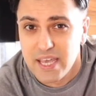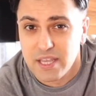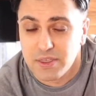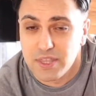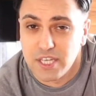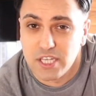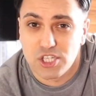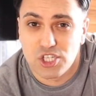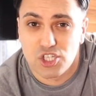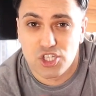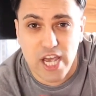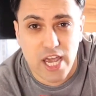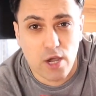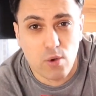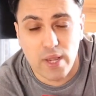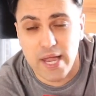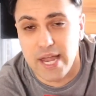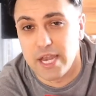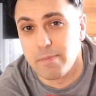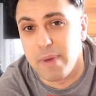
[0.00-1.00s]
this shake
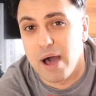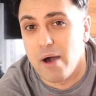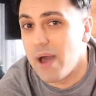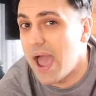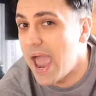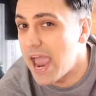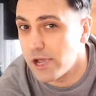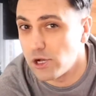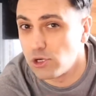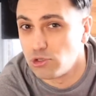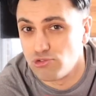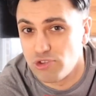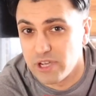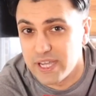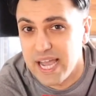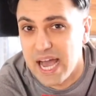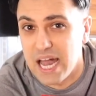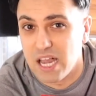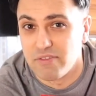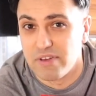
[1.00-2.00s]
will add about 800
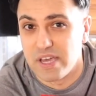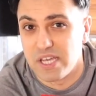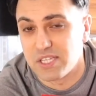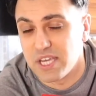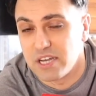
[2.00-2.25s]
calories